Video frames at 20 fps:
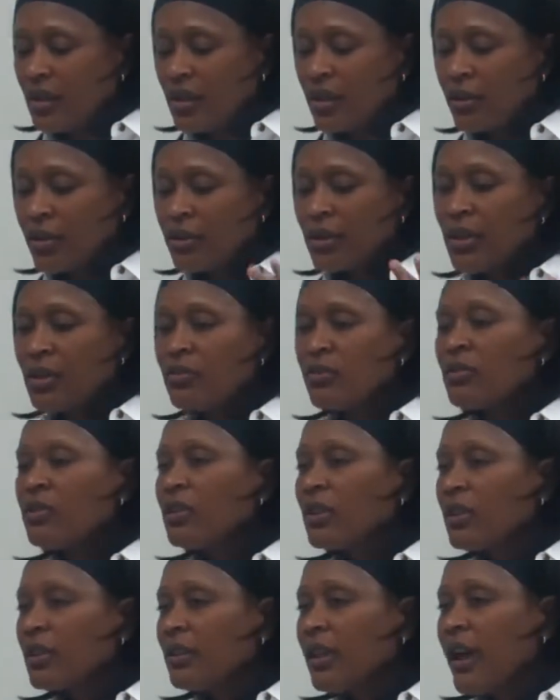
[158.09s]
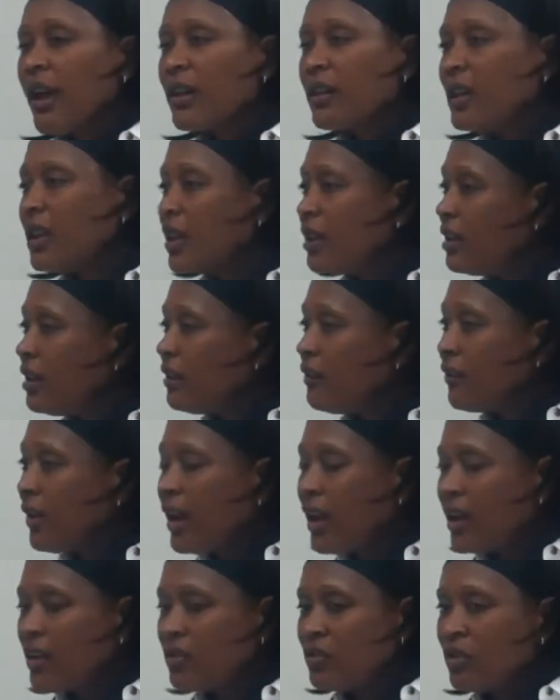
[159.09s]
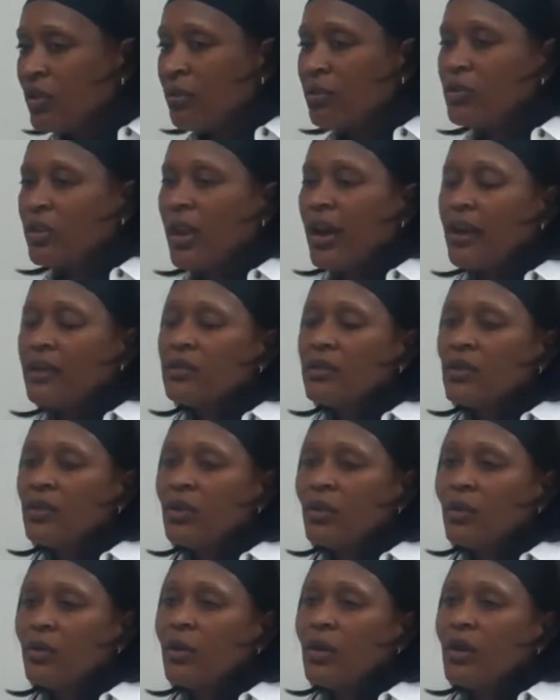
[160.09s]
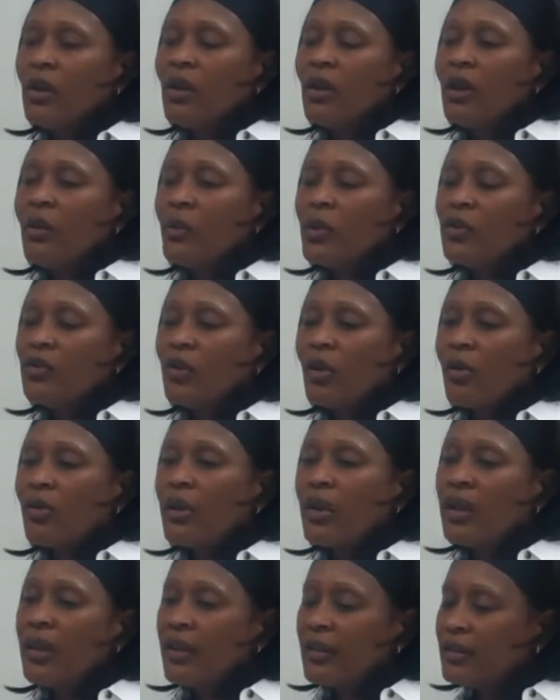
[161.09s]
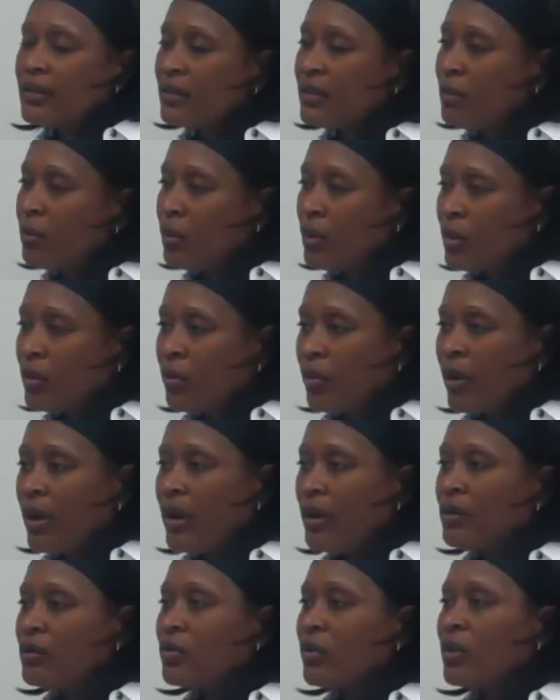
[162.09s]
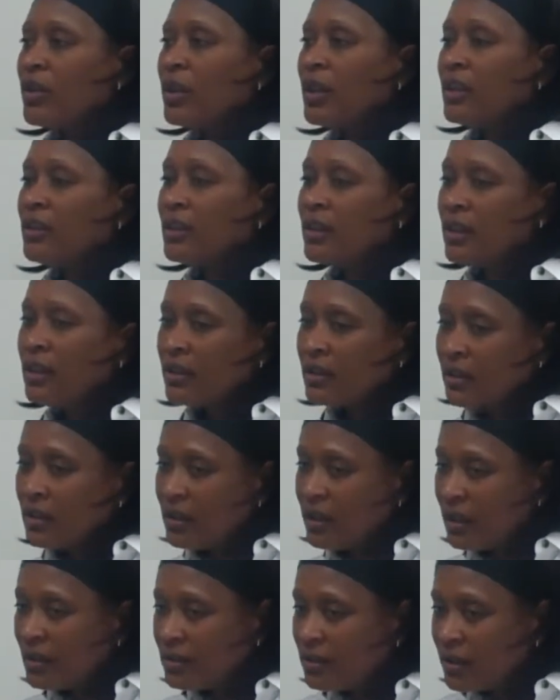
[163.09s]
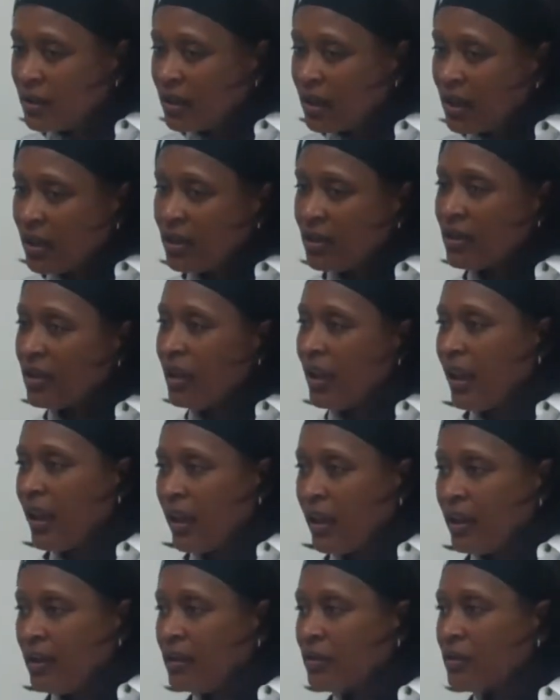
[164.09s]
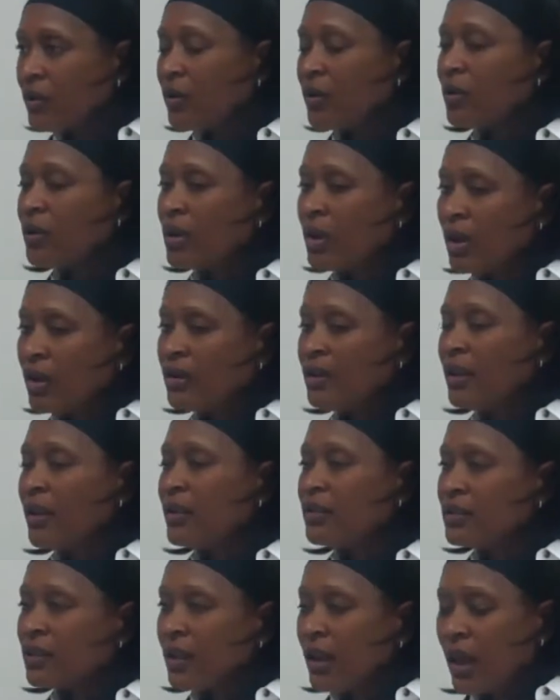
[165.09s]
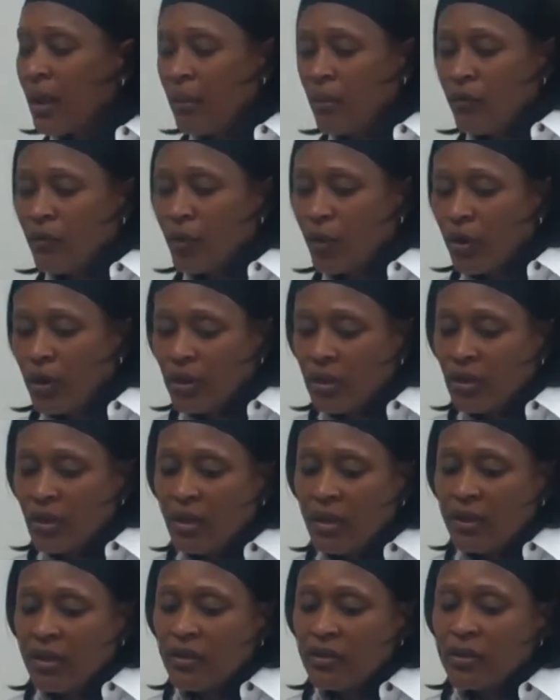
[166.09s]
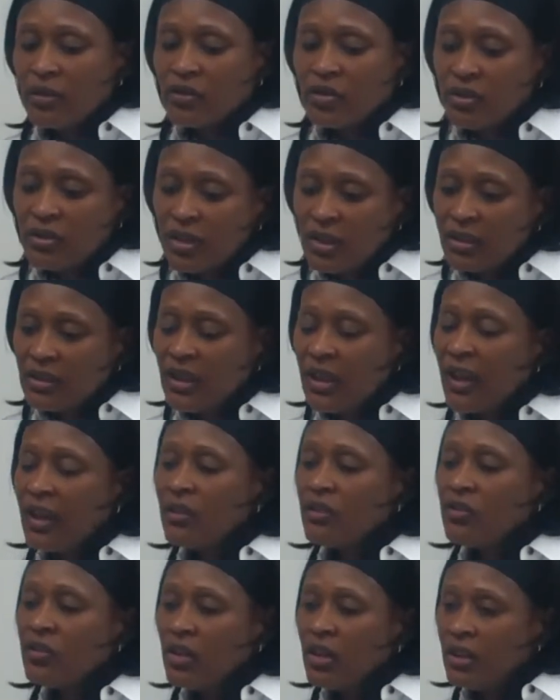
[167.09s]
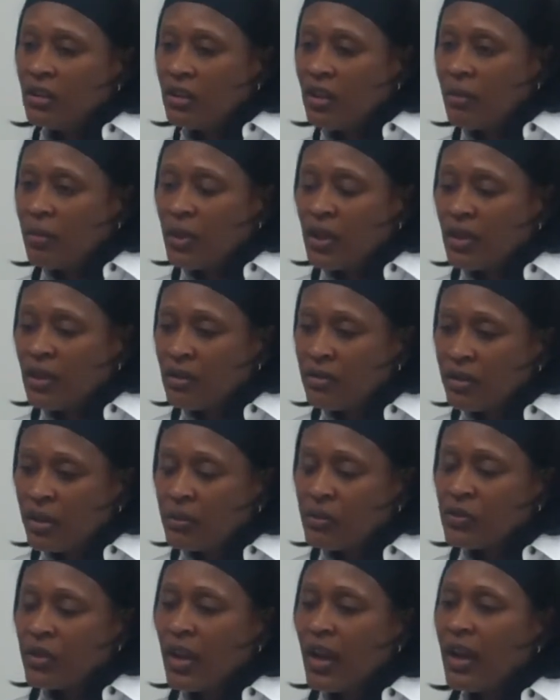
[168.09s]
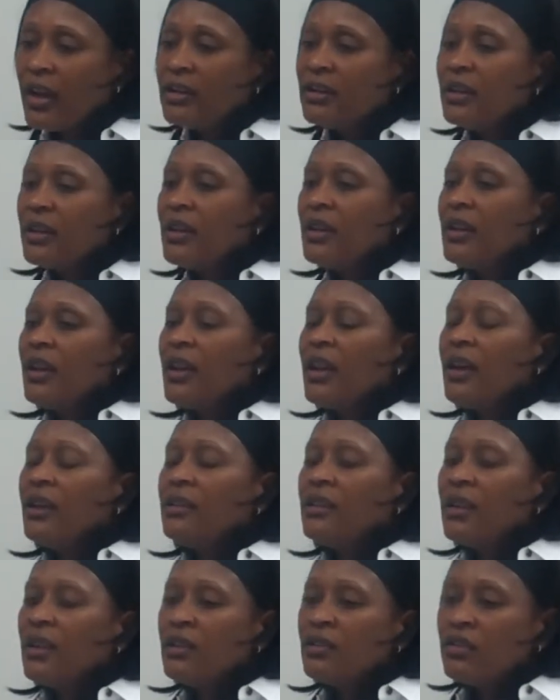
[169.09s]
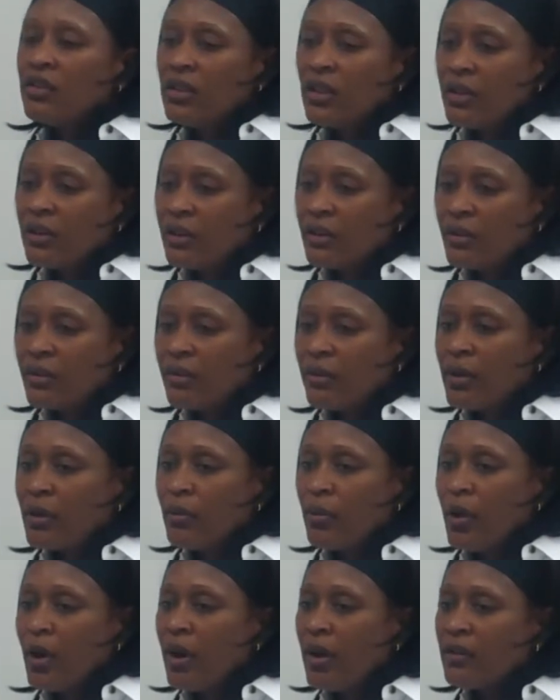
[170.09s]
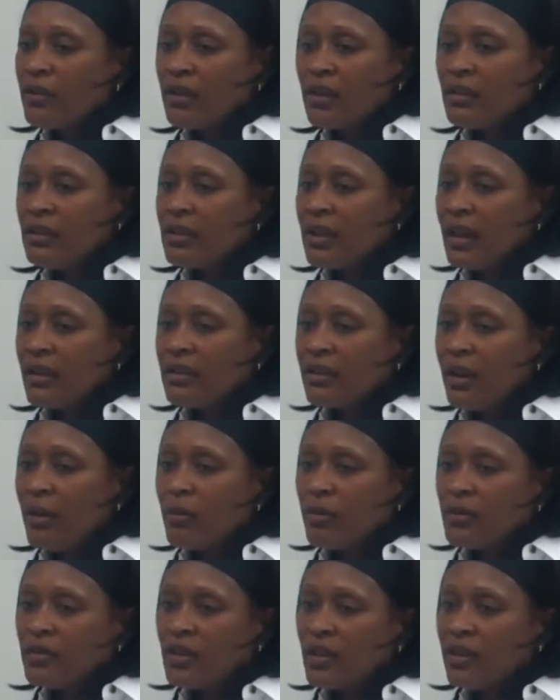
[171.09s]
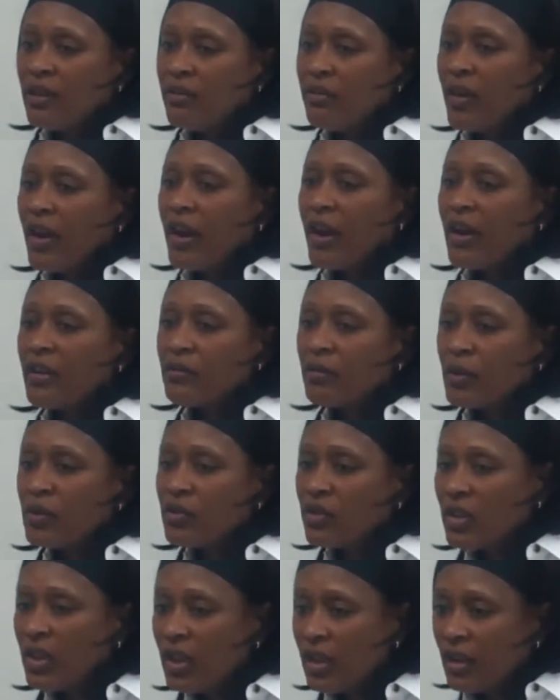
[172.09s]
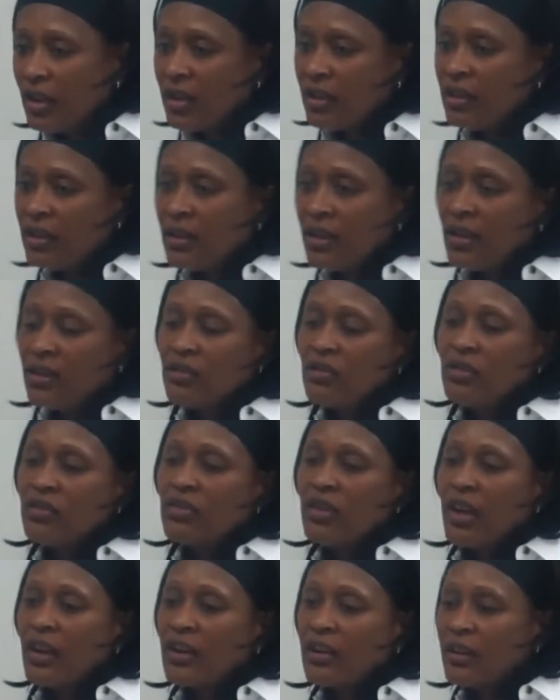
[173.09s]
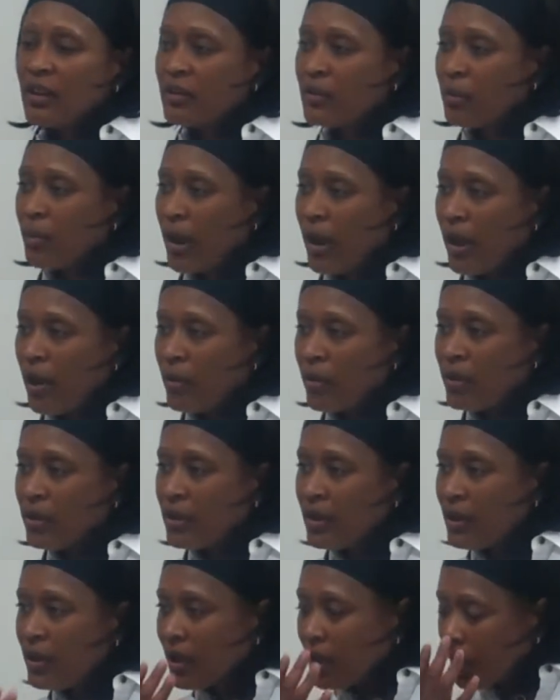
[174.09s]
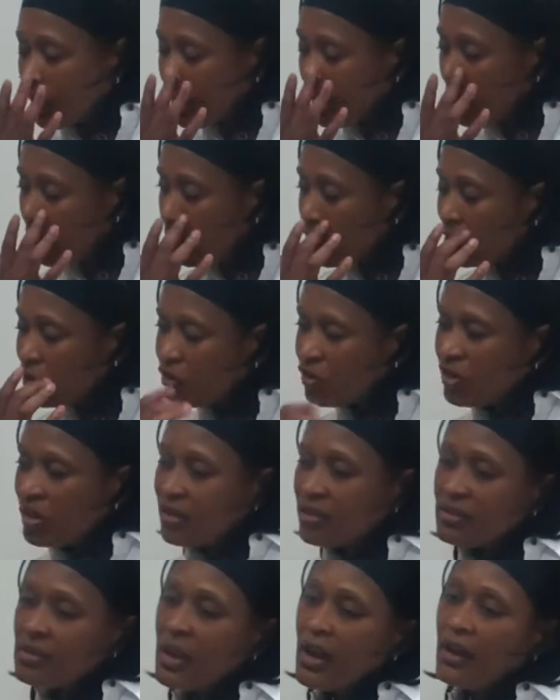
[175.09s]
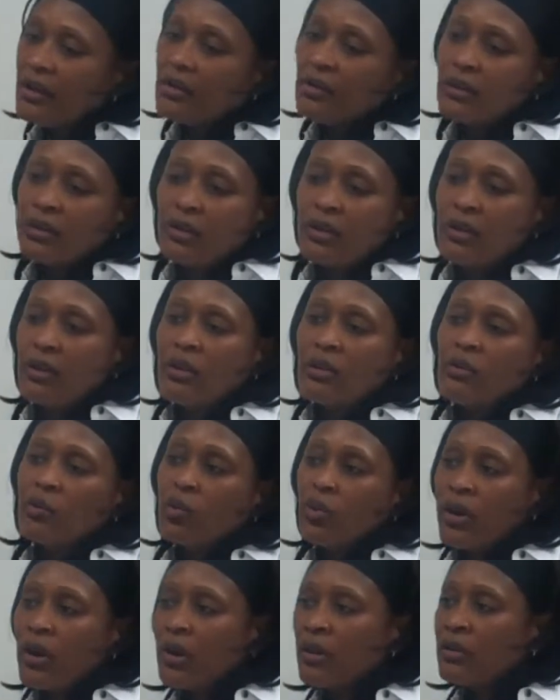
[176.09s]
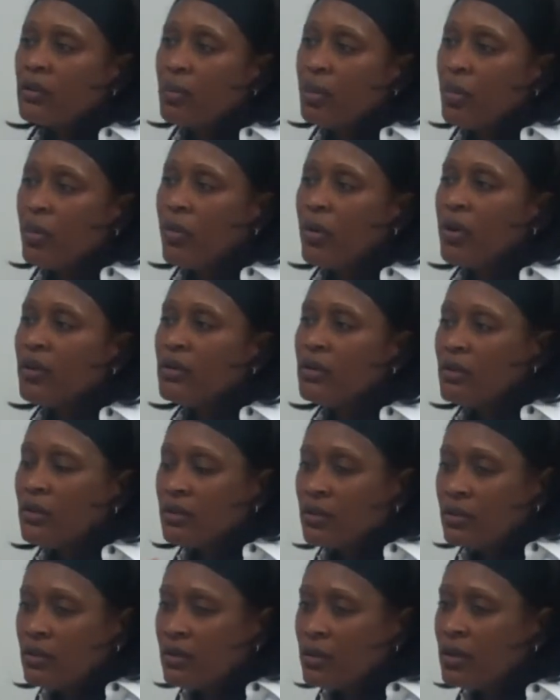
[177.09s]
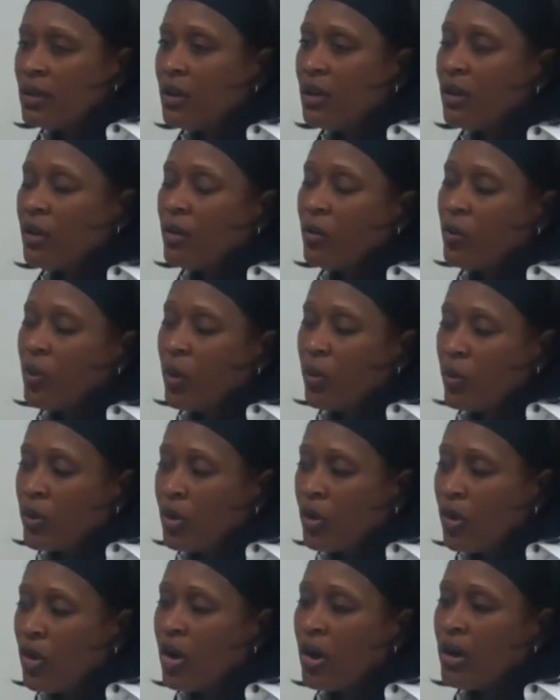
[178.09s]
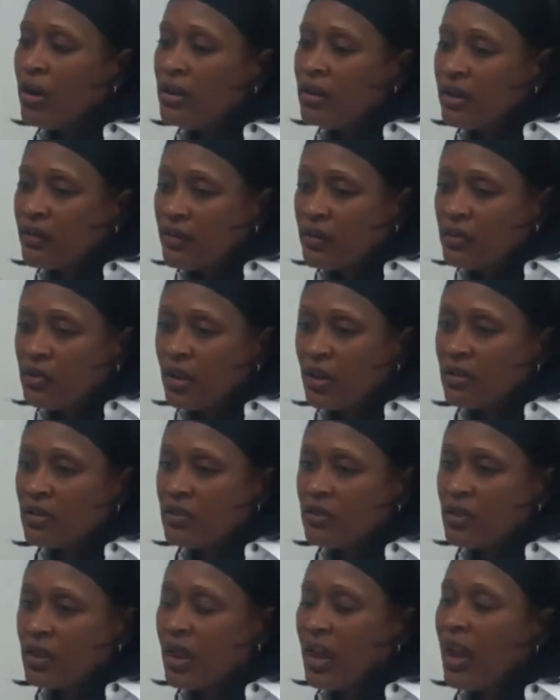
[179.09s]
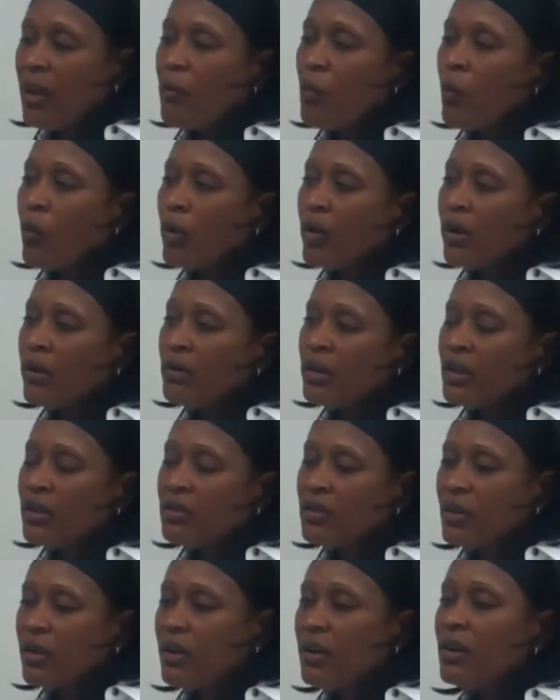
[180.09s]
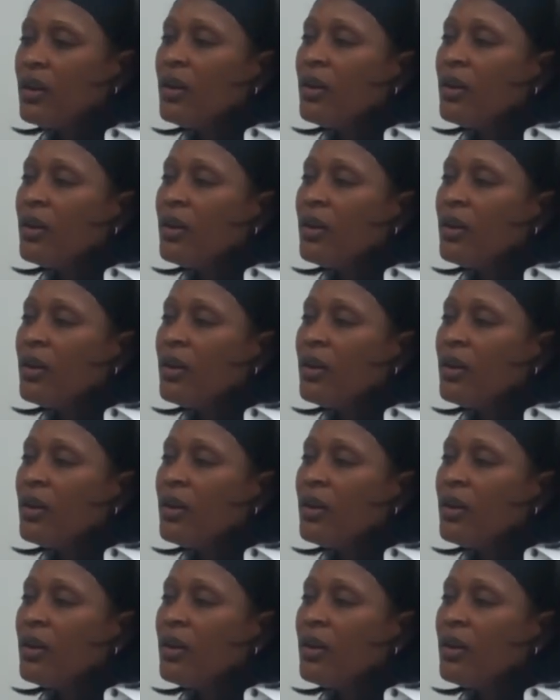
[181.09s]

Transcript: You know, Kendra took a lot of ill-advised jump shots. You know, we told her get to the mid range or get in the lane so good things can happen for you. So she did that, and she ended up hitting a jump shot, and then she hit a 3-ball that I thought was ill-advised, but she hit it, and then she shot another bad one. I mean, but she's got to learn where the point, you know, where we are at different junctions of the game and what our needs are.